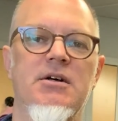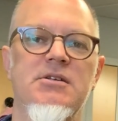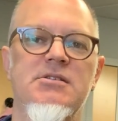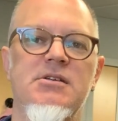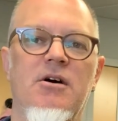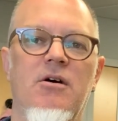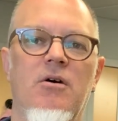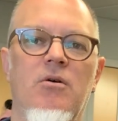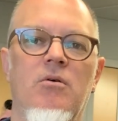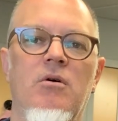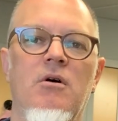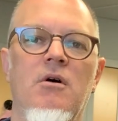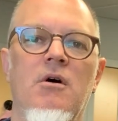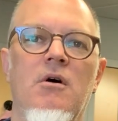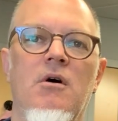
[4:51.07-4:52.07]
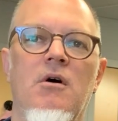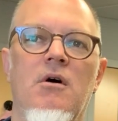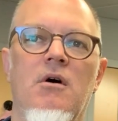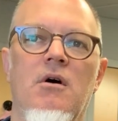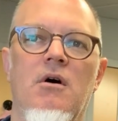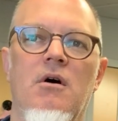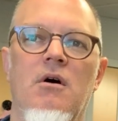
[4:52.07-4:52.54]
So
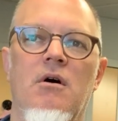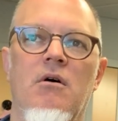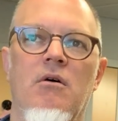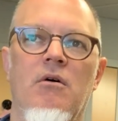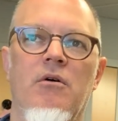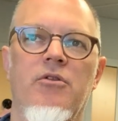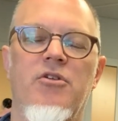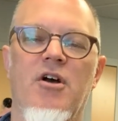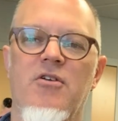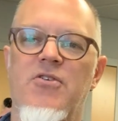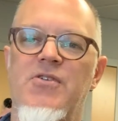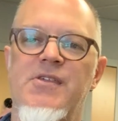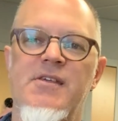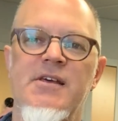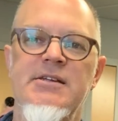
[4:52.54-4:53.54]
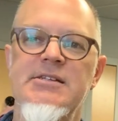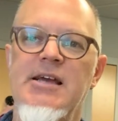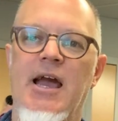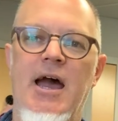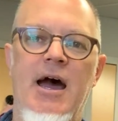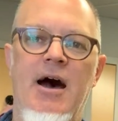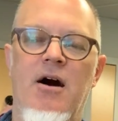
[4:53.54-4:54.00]
just
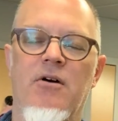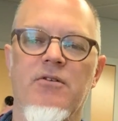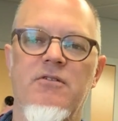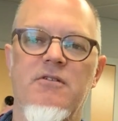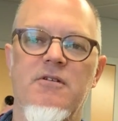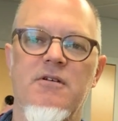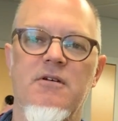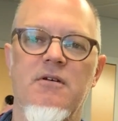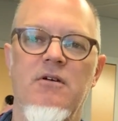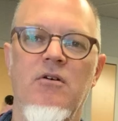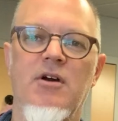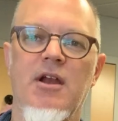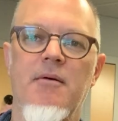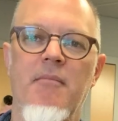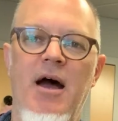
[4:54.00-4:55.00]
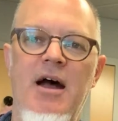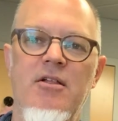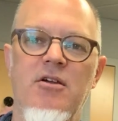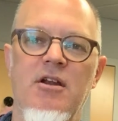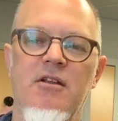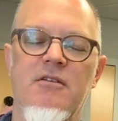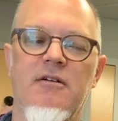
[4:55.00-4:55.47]
sending out, you can
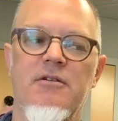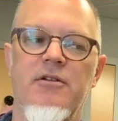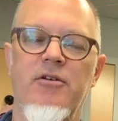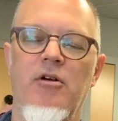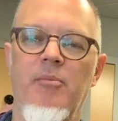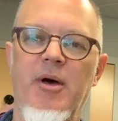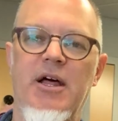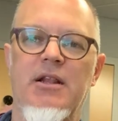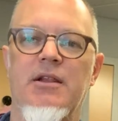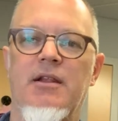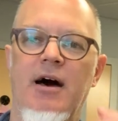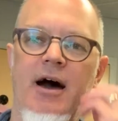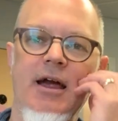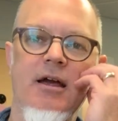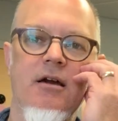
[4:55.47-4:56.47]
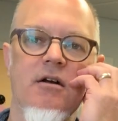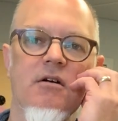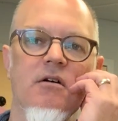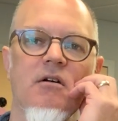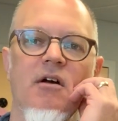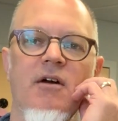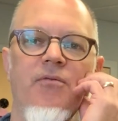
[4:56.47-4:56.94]
imagine it's a little bit like,
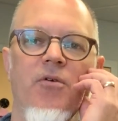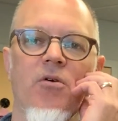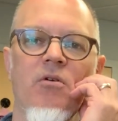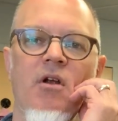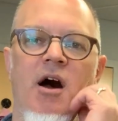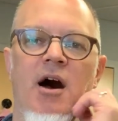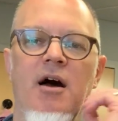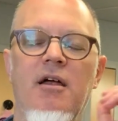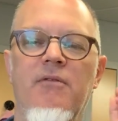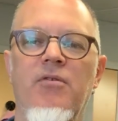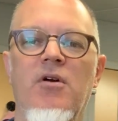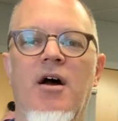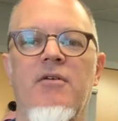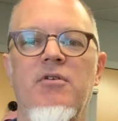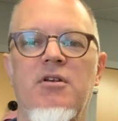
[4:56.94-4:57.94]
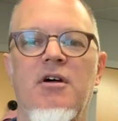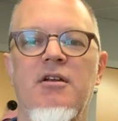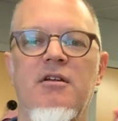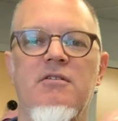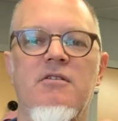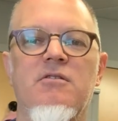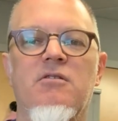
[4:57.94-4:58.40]
if you haven't
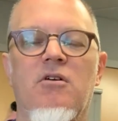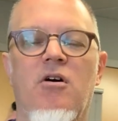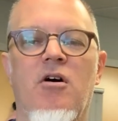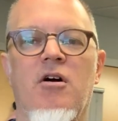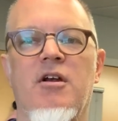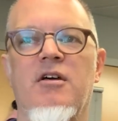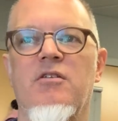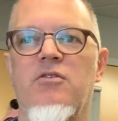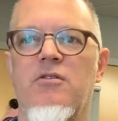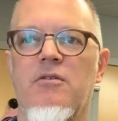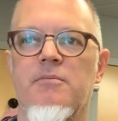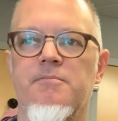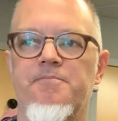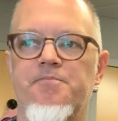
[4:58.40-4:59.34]
done this as an artist,